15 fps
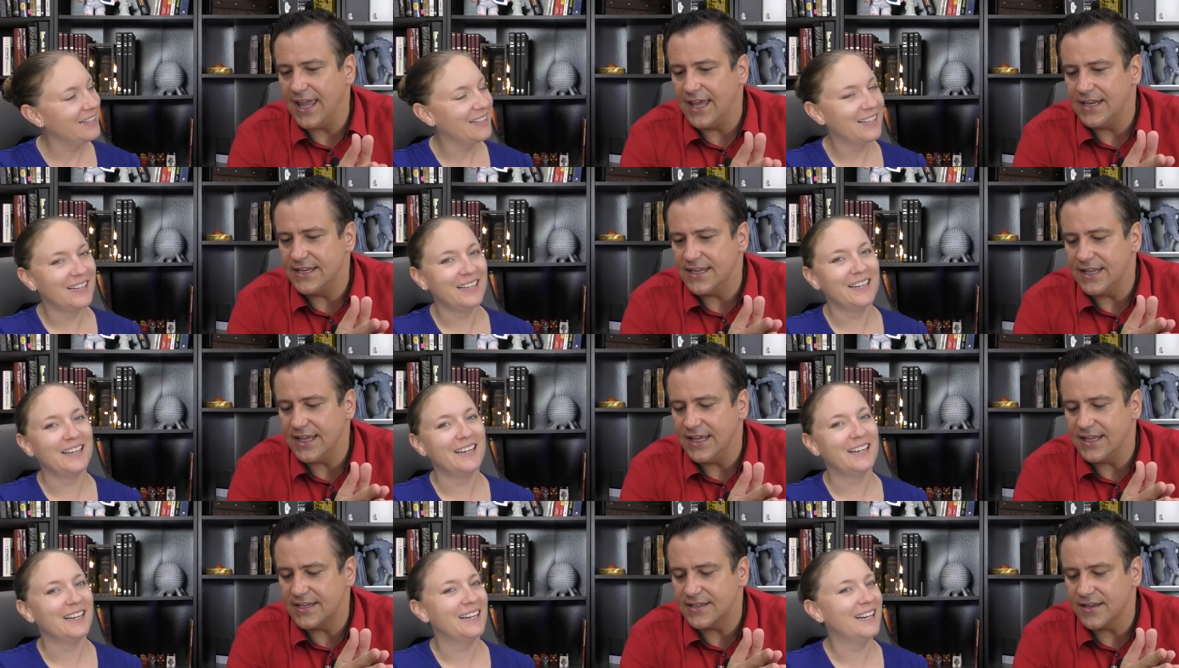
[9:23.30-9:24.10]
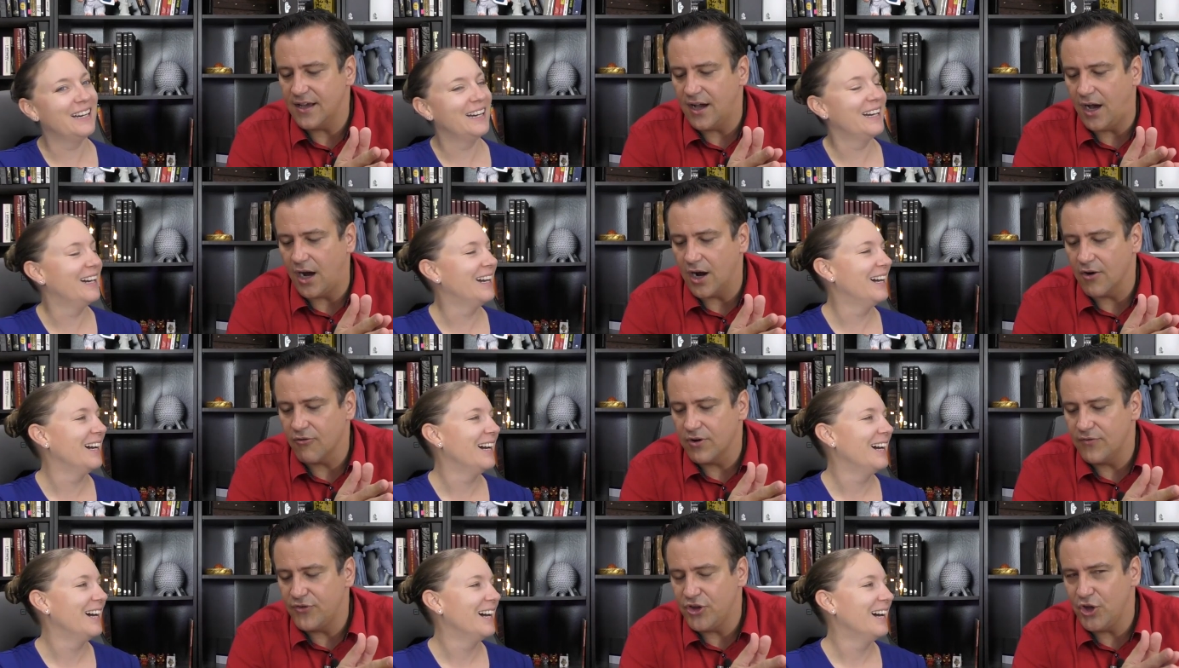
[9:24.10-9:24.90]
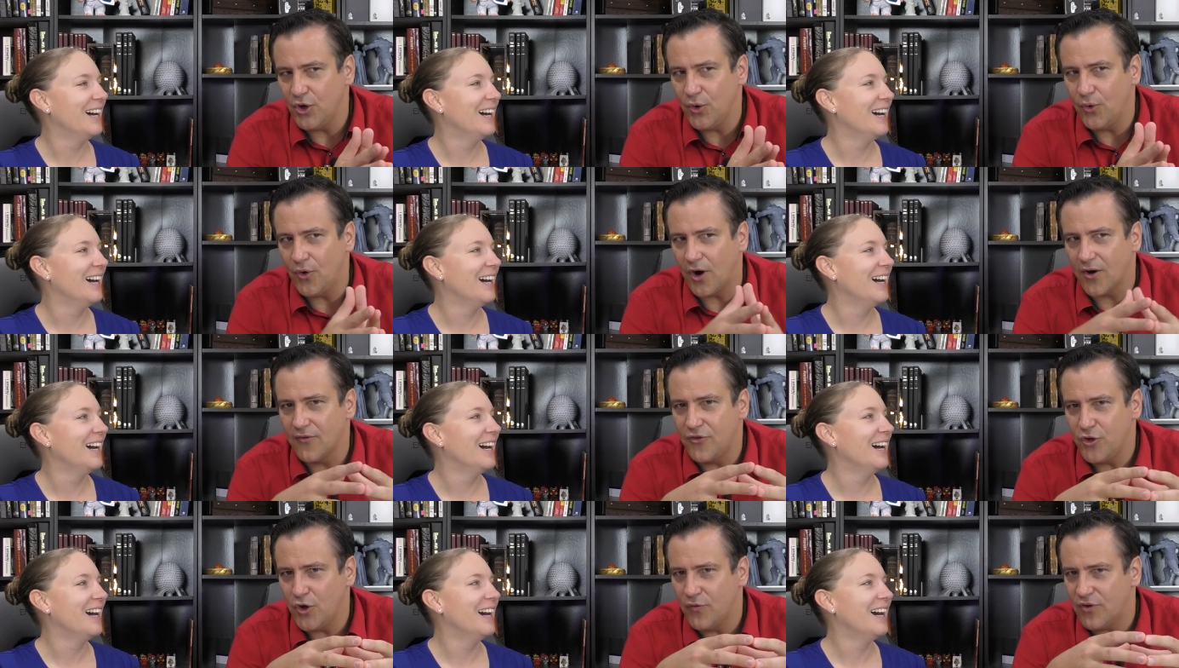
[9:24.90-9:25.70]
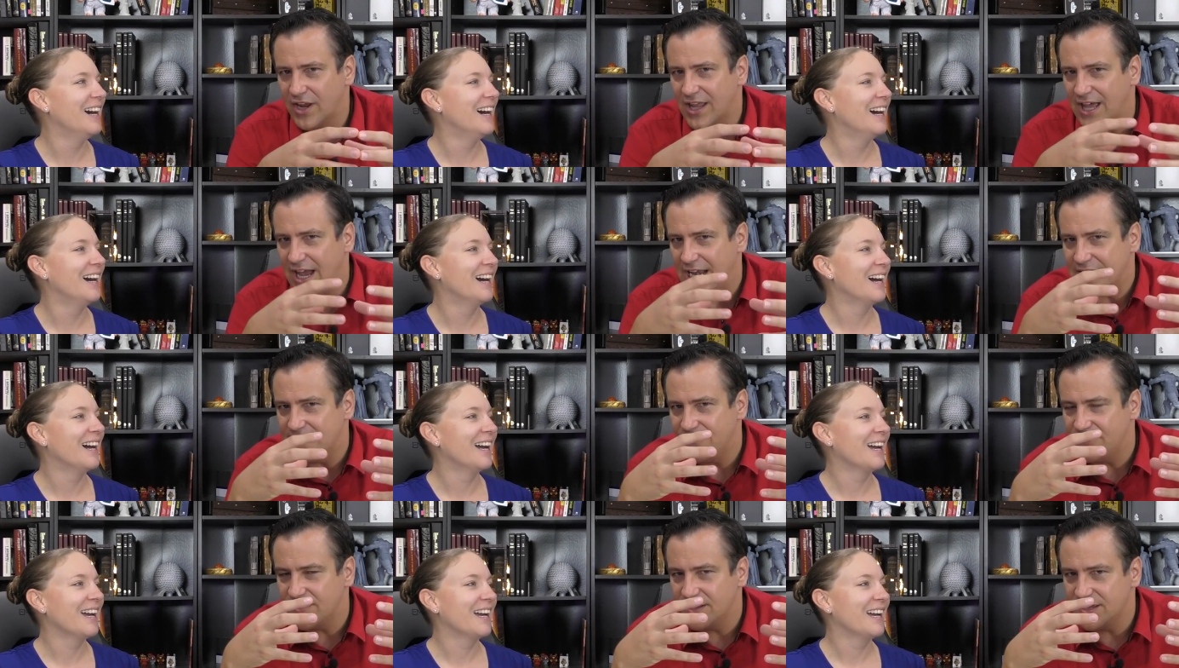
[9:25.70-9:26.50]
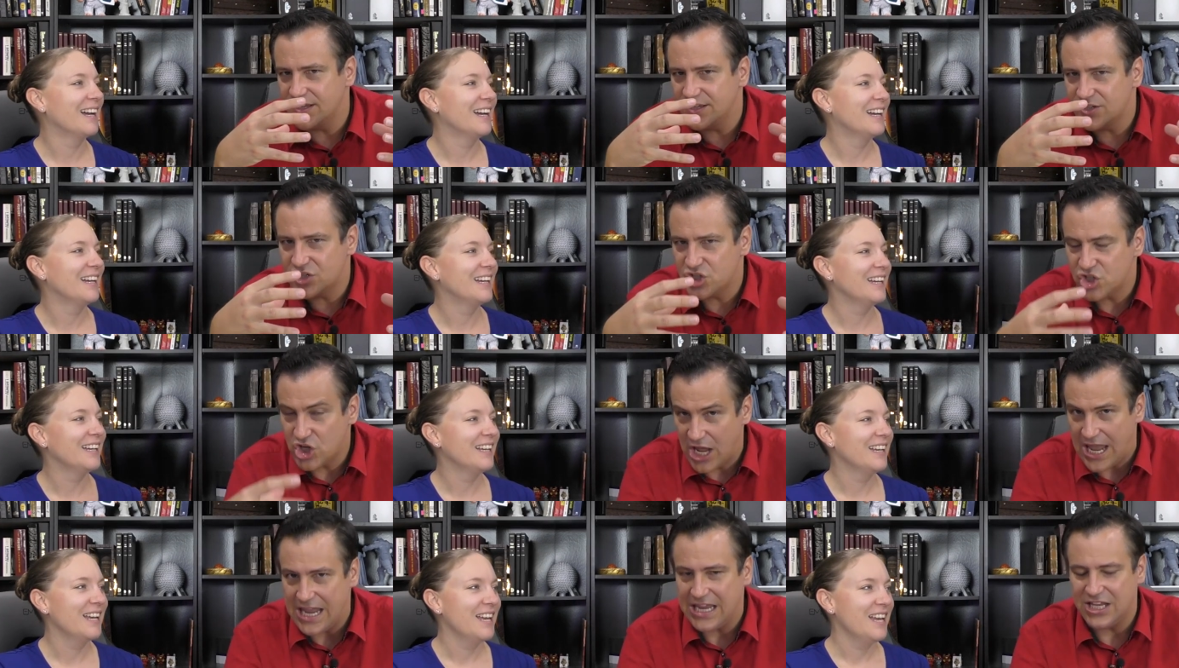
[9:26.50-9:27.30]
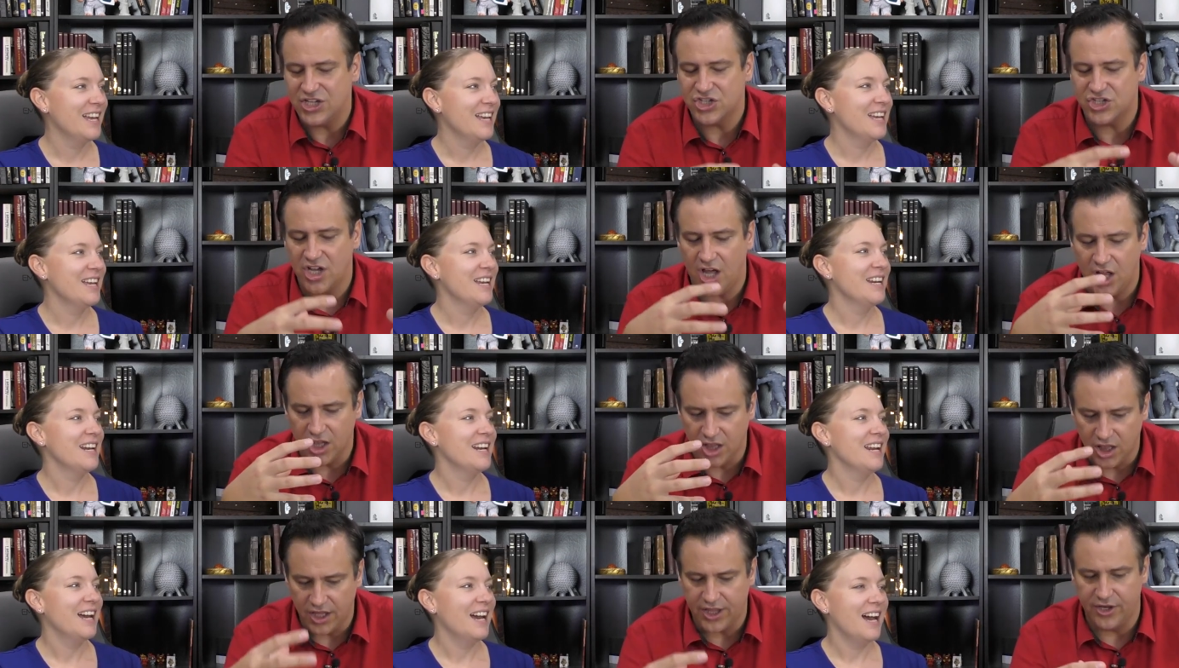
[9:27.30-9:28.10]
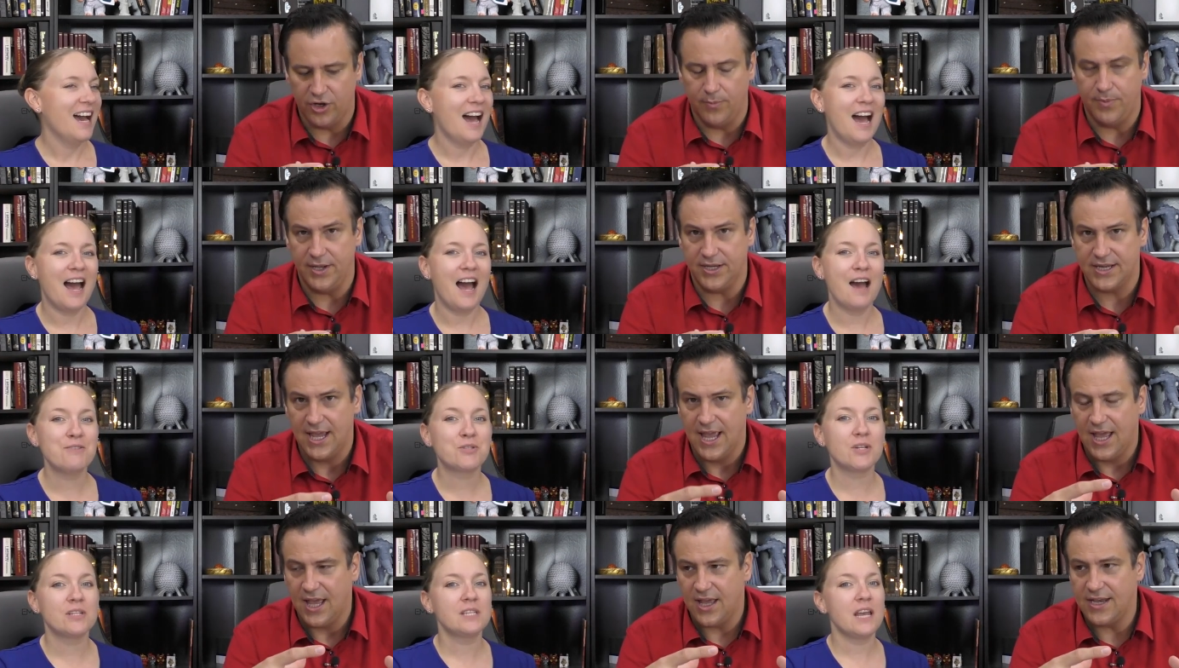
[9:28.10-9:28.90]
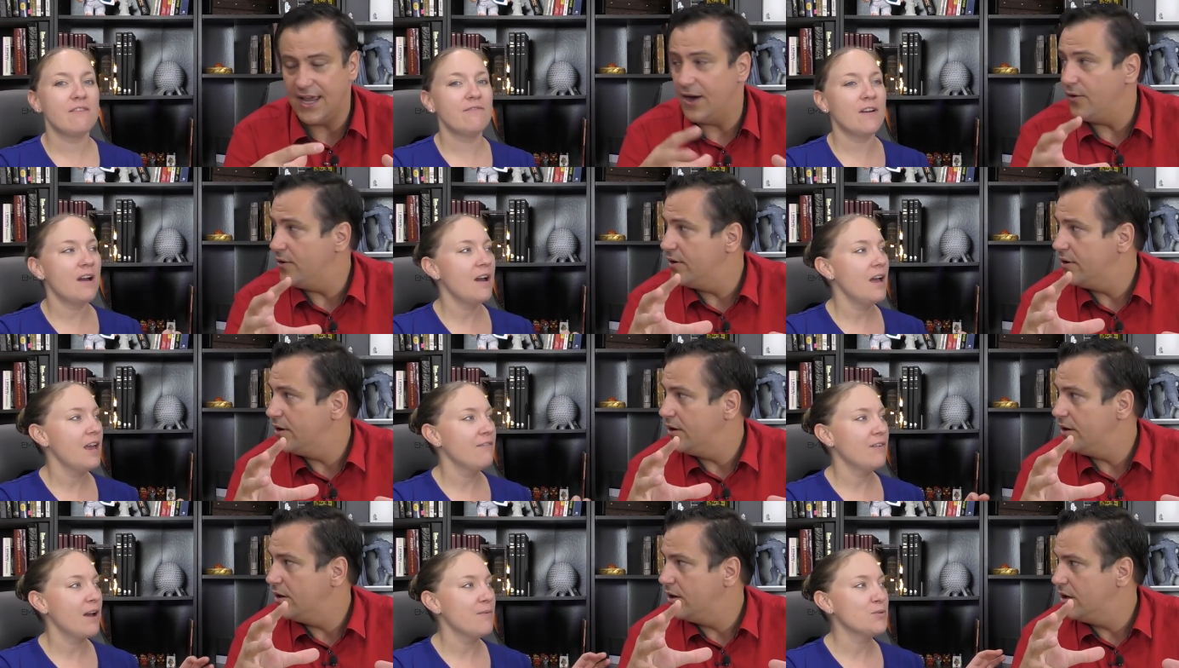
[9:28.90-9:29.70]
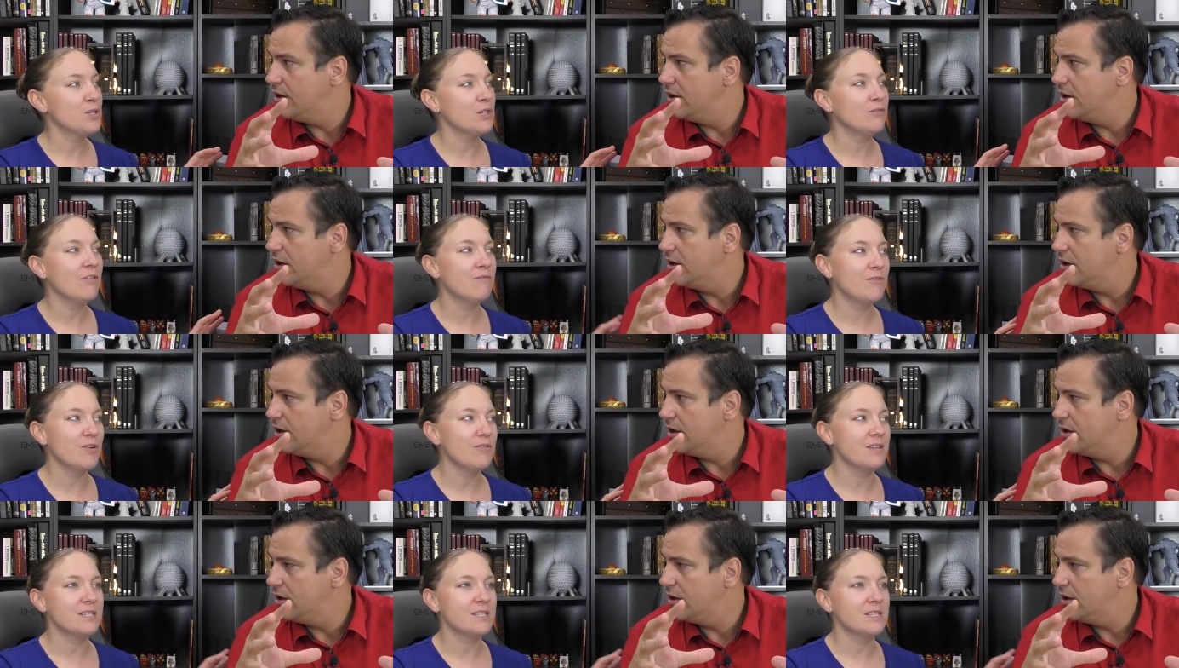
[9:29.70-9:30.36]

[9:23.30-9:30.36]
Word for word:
Speaker 1: and it our review our view of it kind of changed a little bit. I was going to say now, if,
Speaker 2: I, if, I was going to review